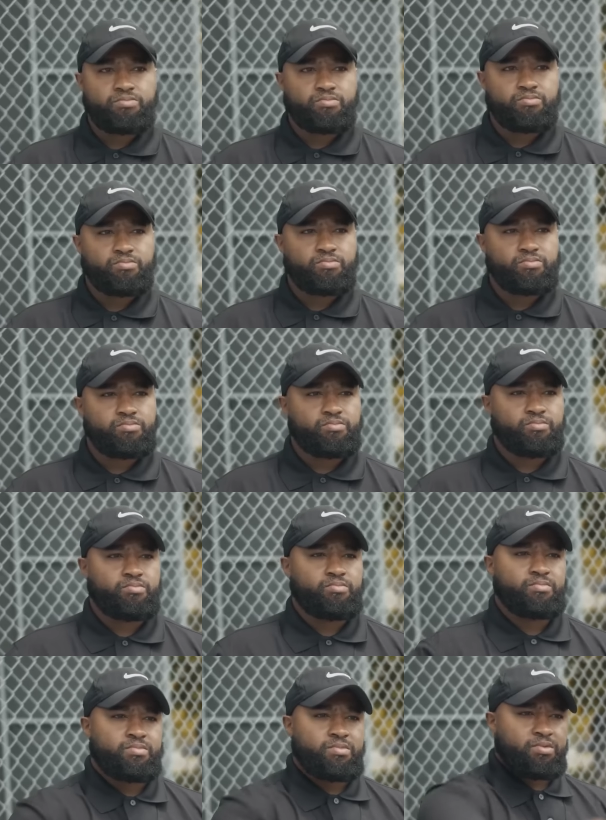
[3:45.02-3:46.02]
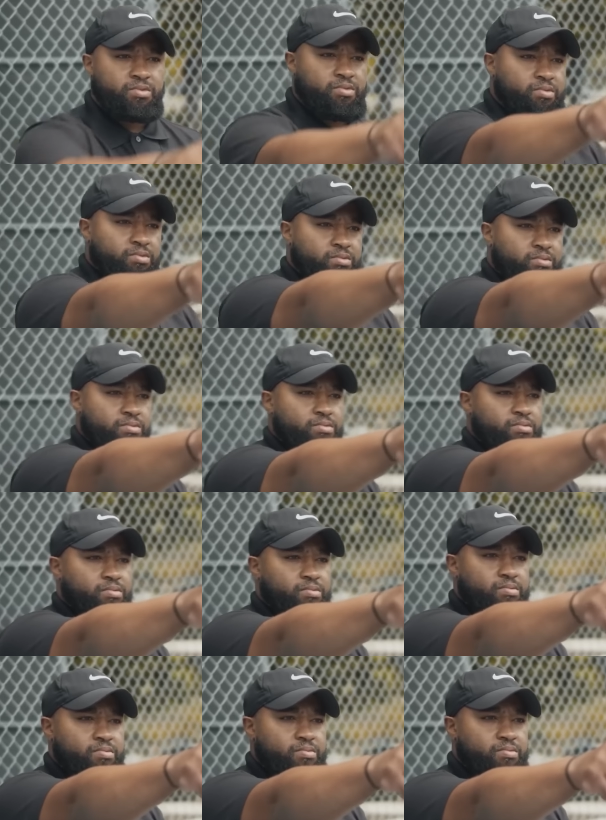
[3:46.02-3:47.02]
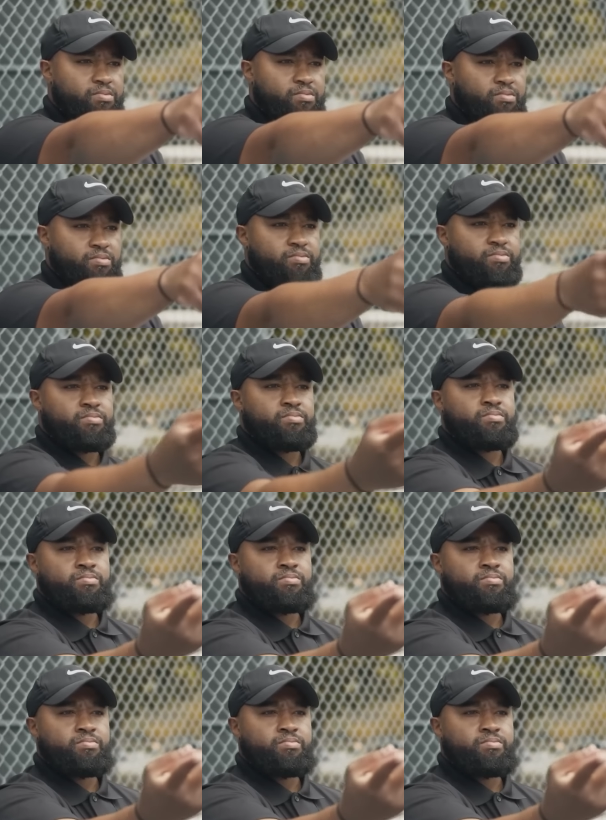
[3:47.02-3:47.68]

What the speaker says: Nobody speaks.